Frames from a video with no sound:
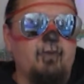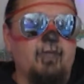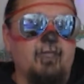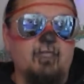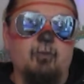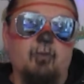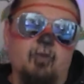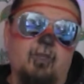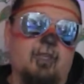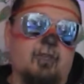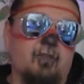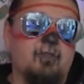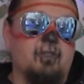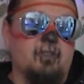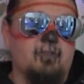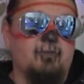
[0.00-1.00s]
and some good
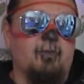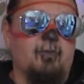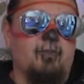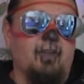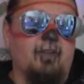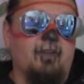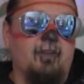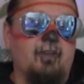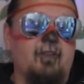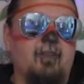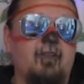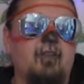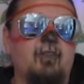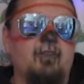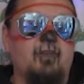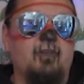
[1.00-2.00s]
kills in this movie
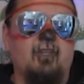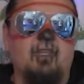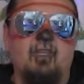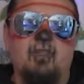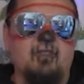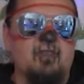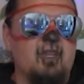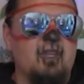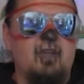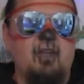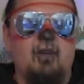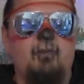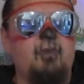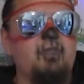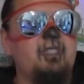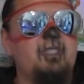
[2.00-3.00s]
good kills.
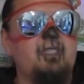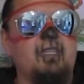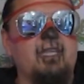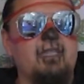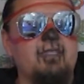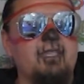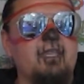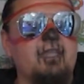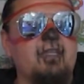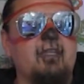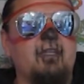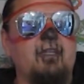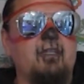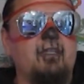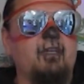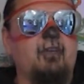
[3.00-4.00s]
Real sleazy,
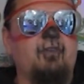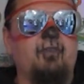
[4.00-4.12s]
look